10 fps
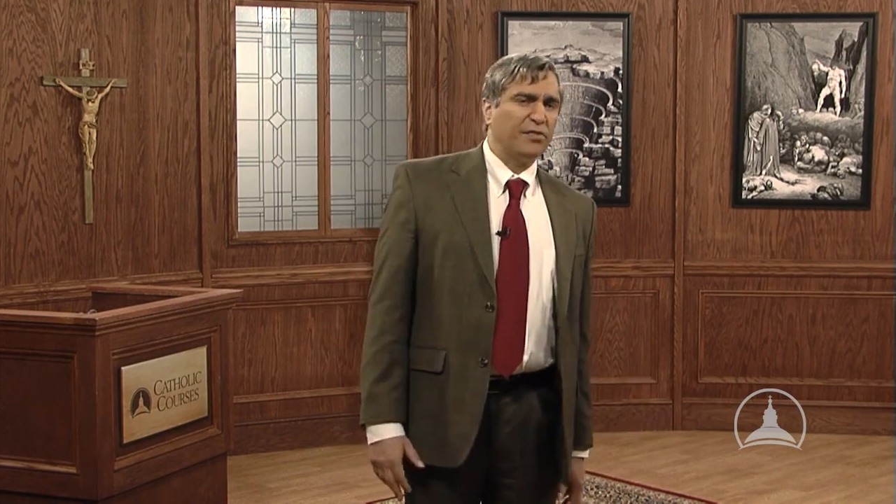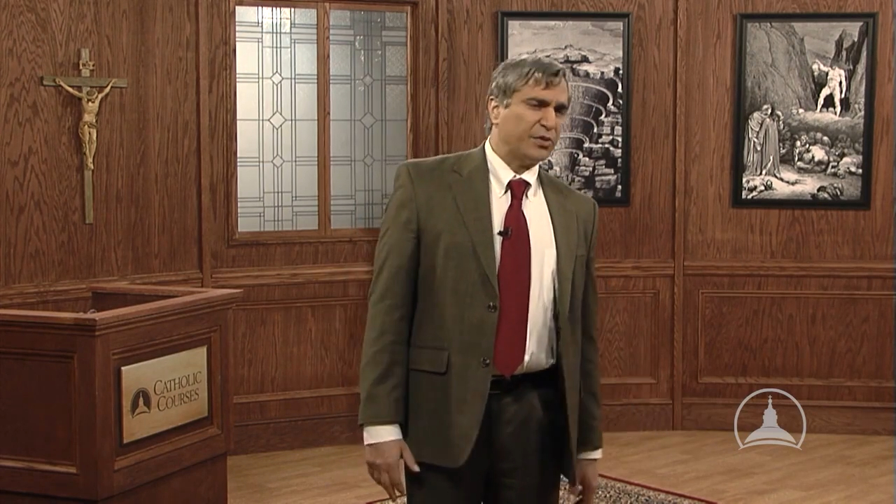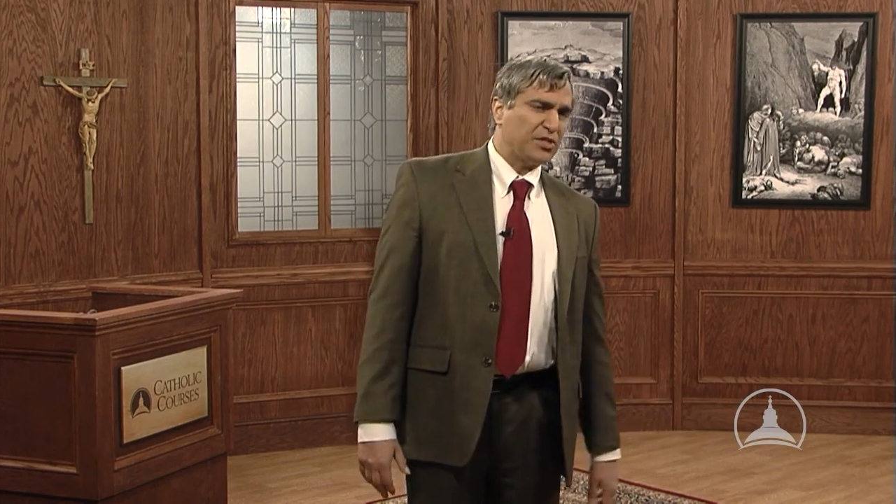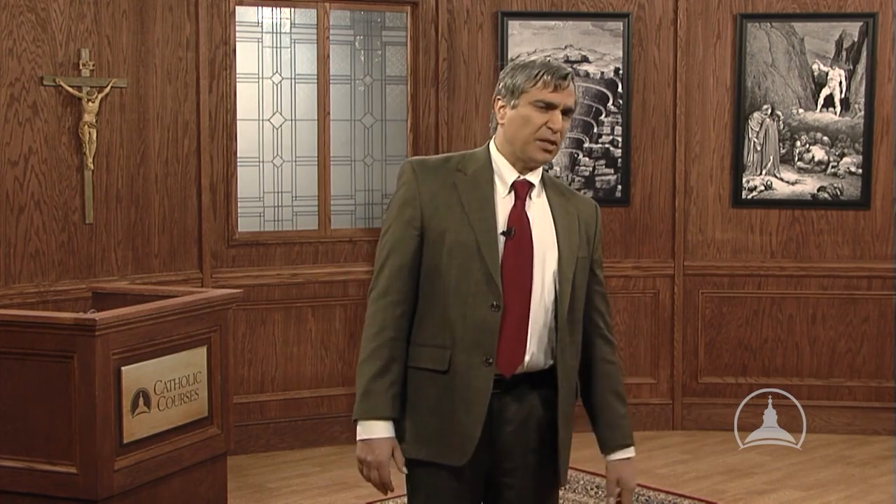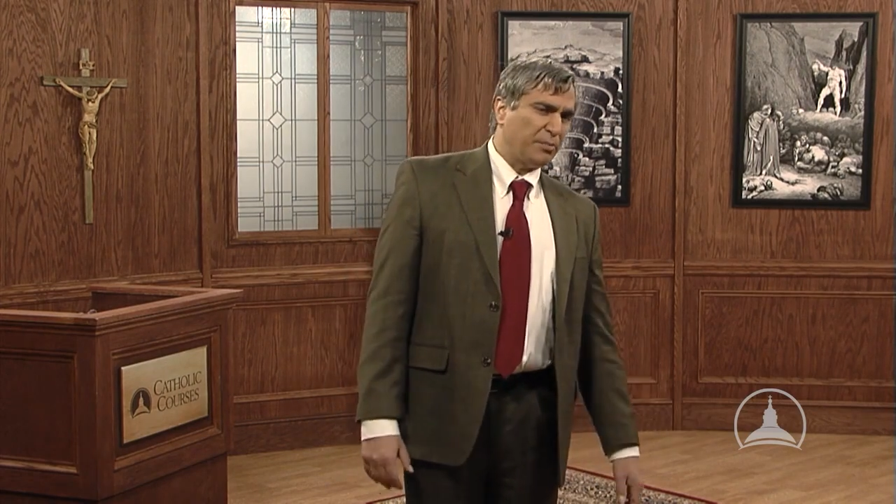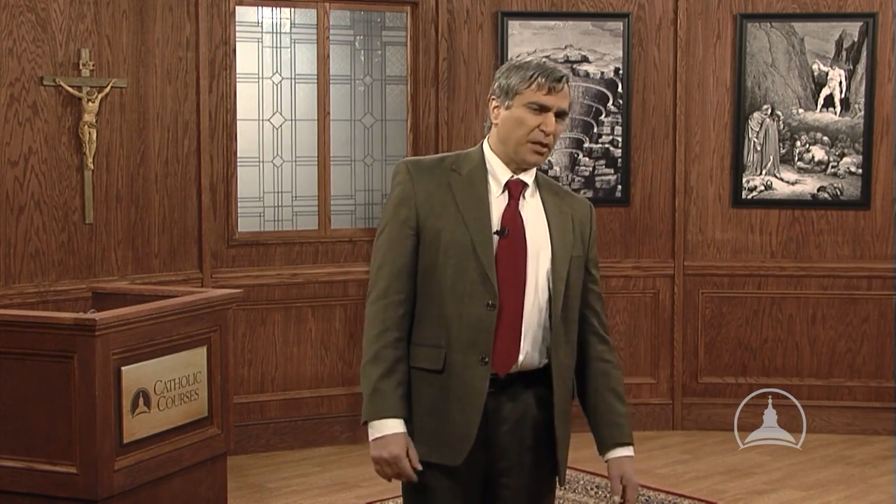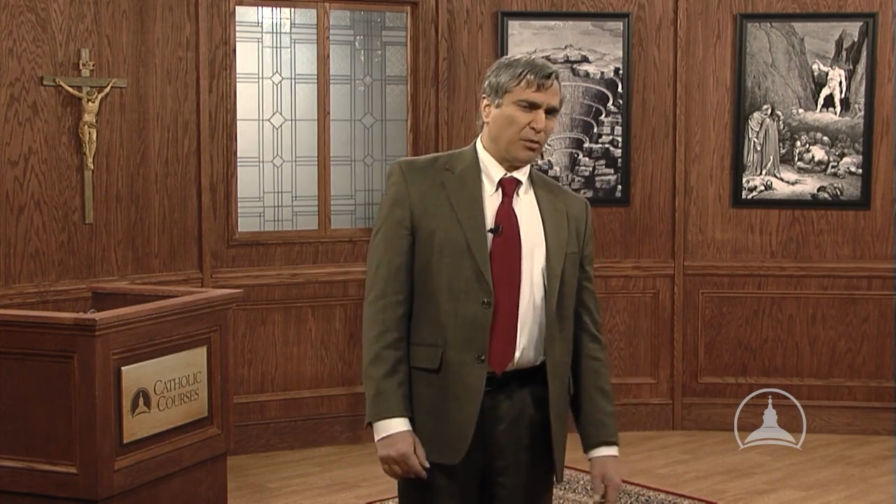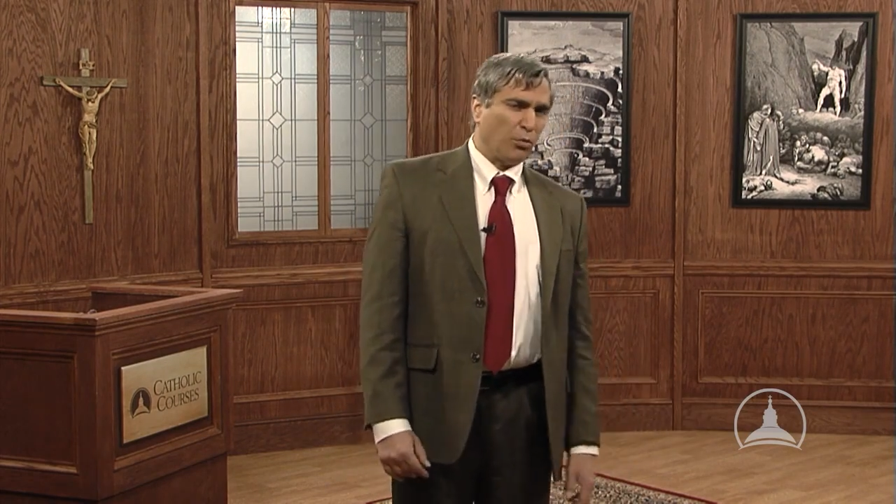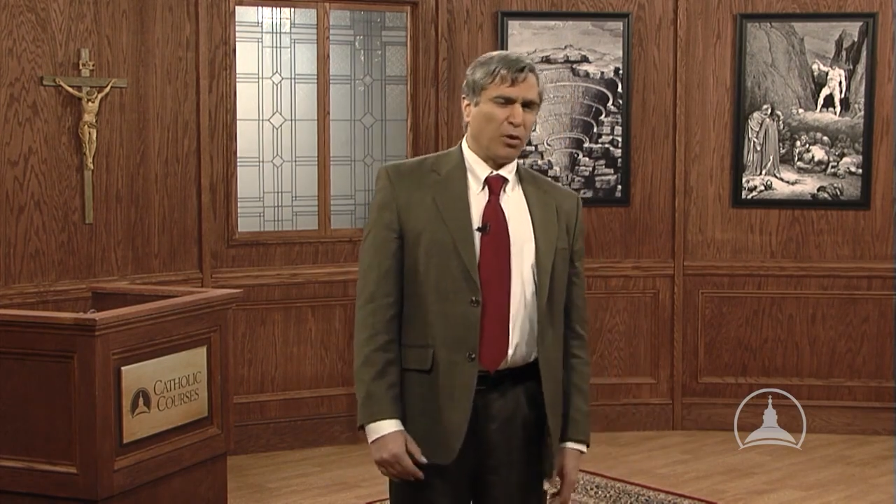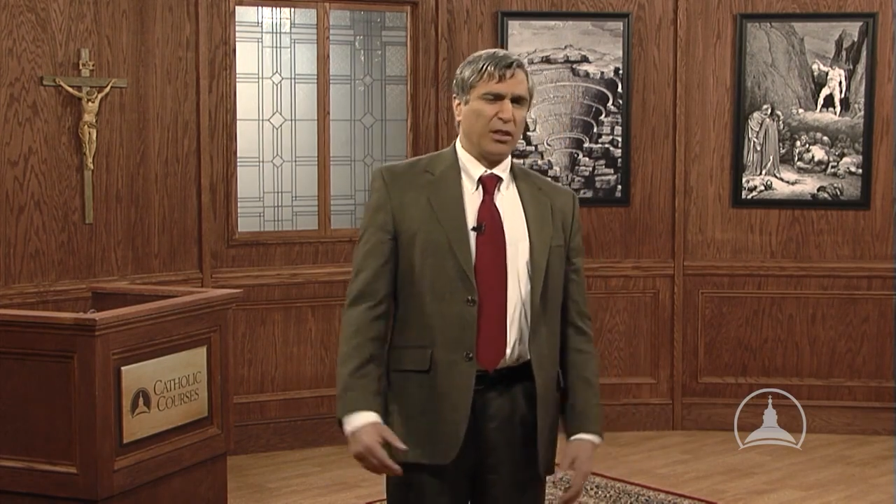for
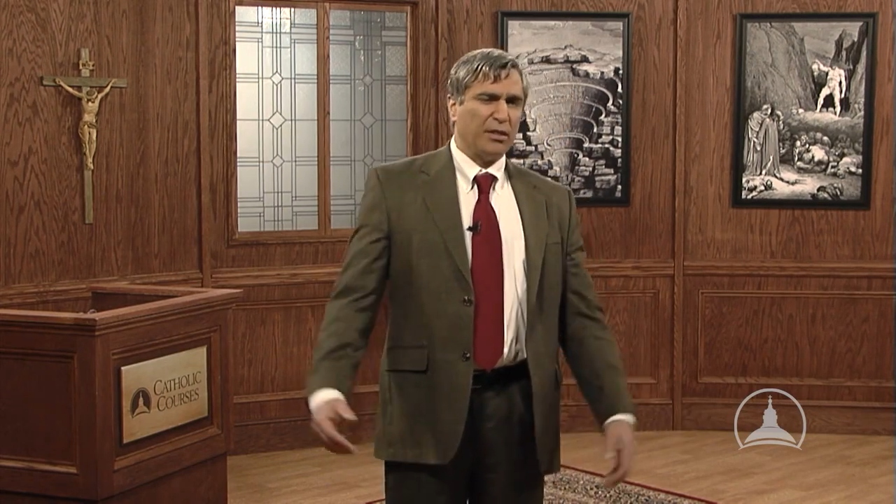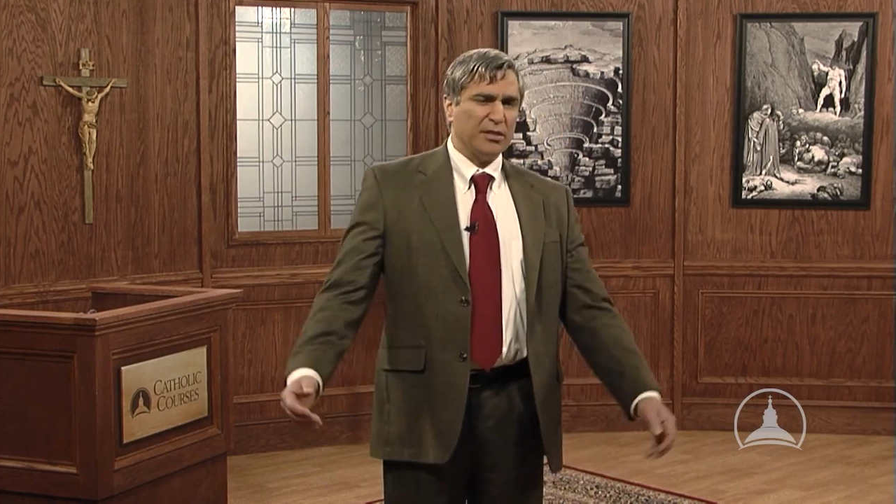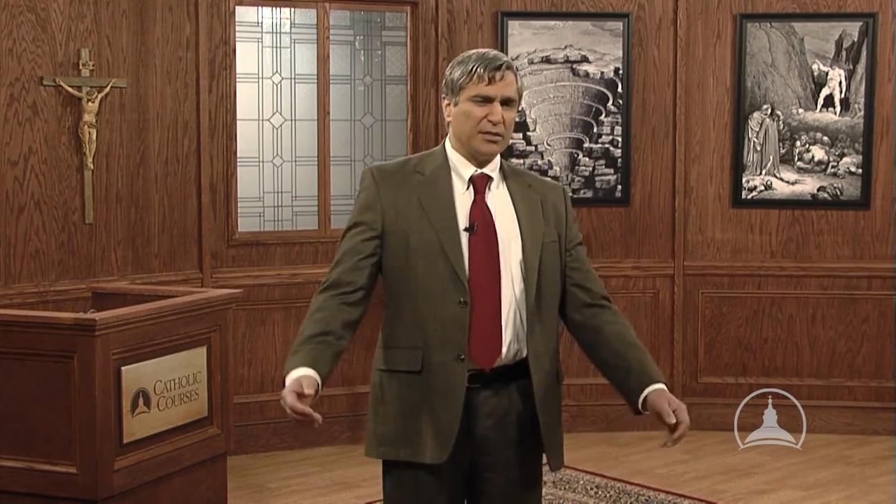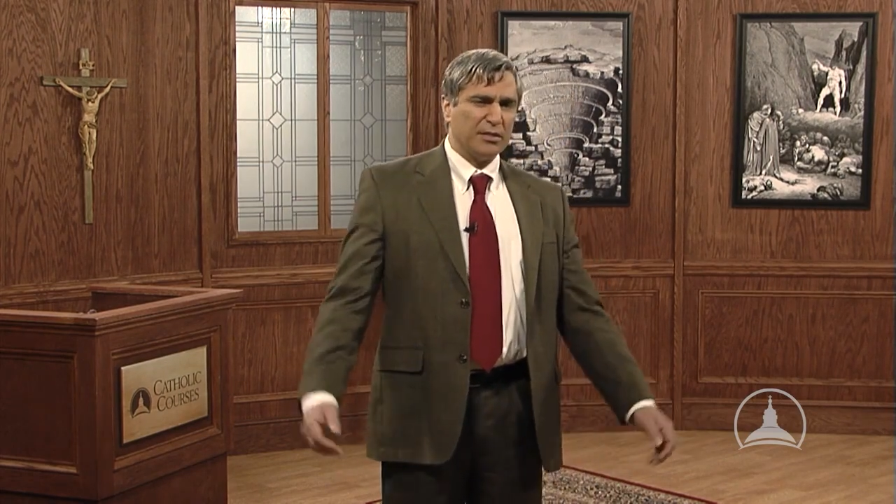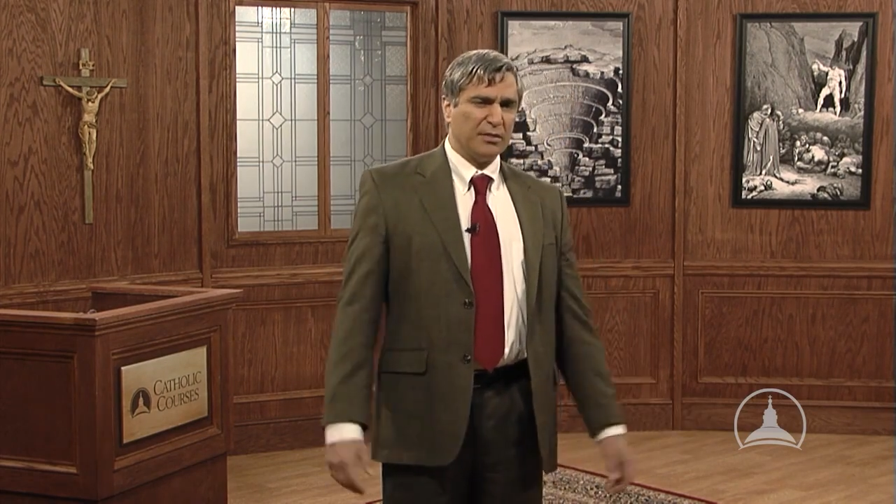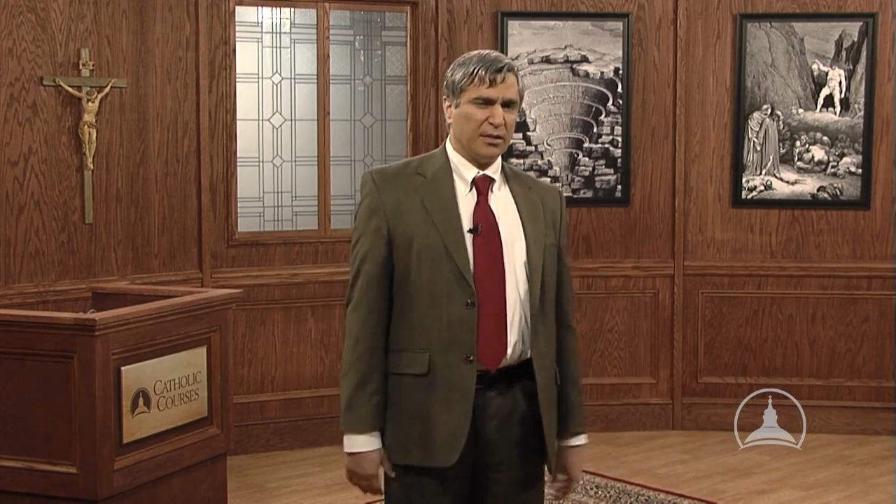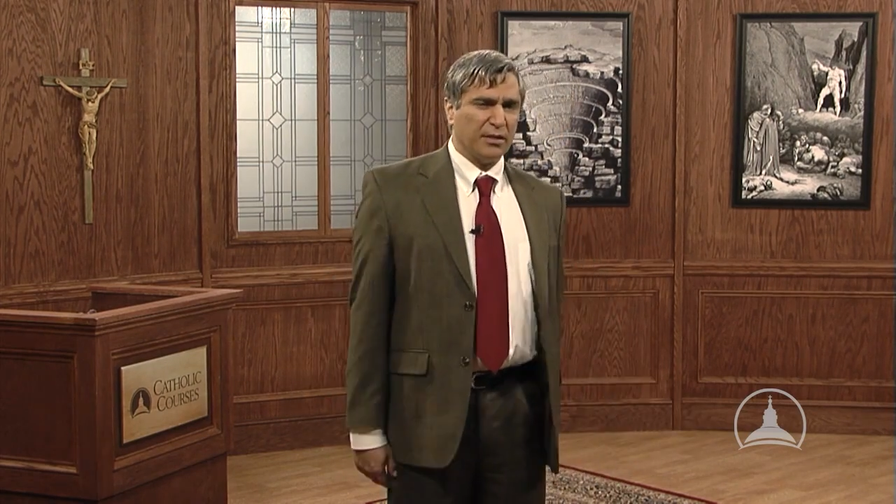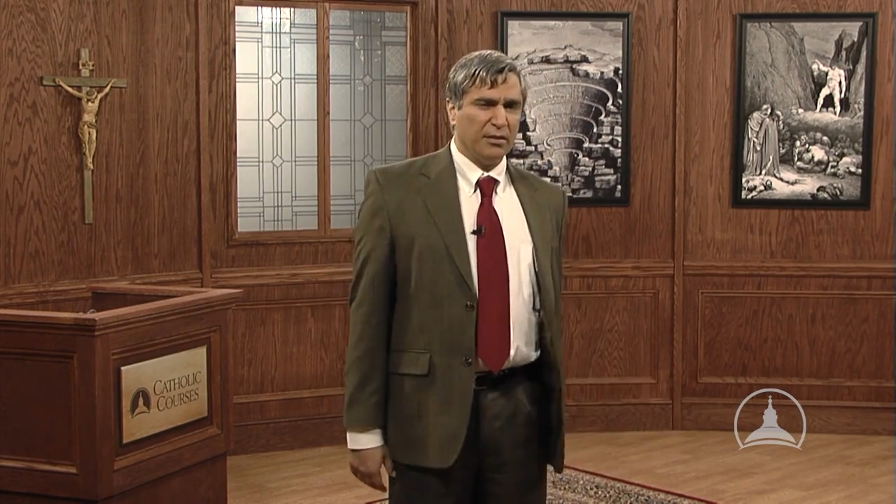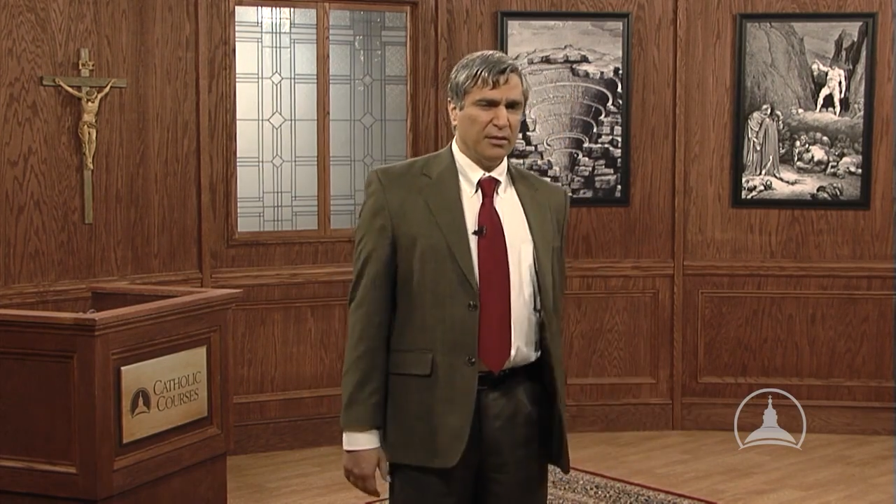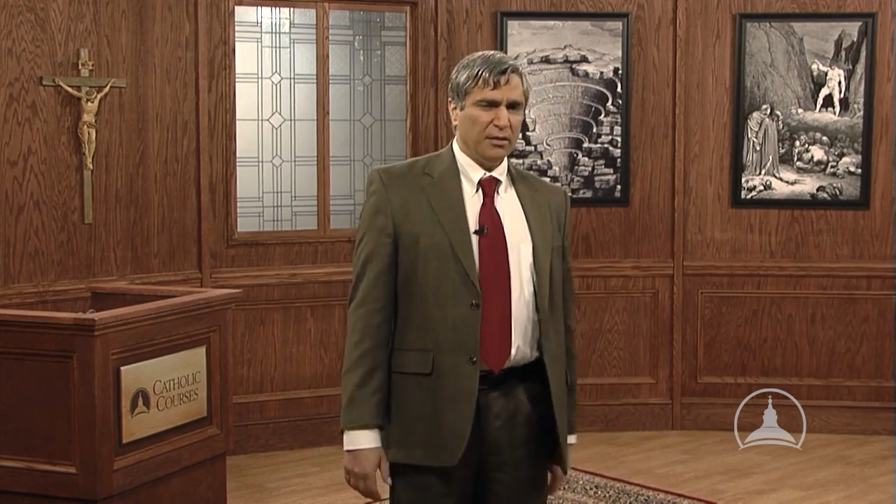something worthless,
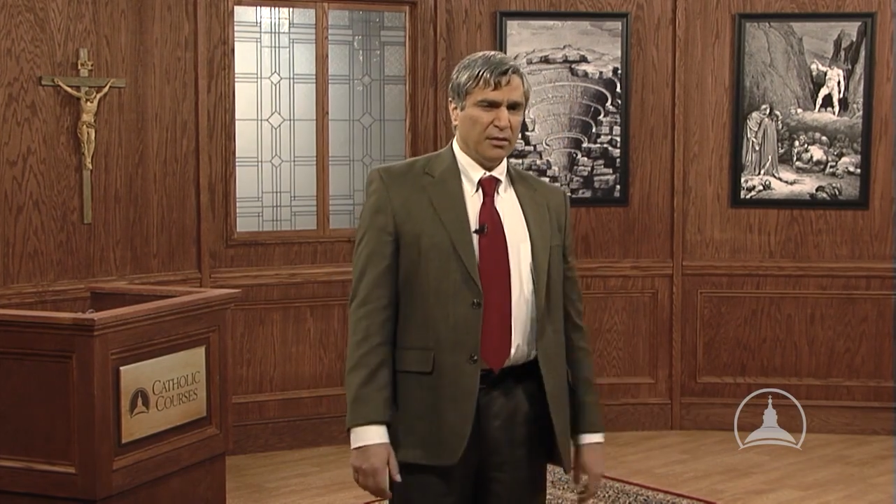like